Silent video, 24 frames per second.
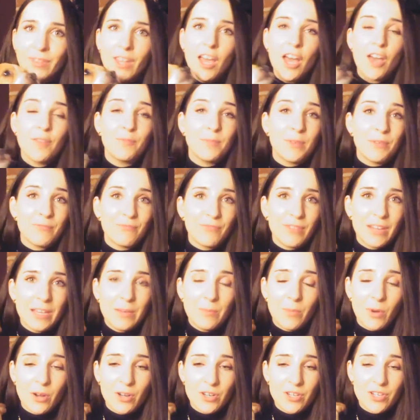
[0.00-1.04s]
I've been
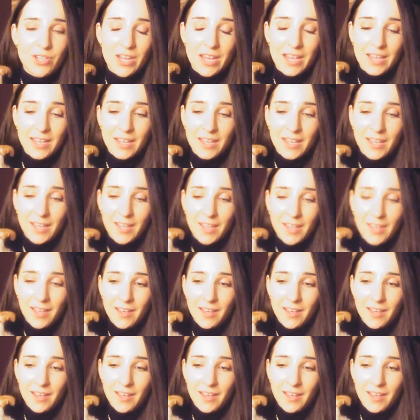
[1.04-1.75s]
re-watching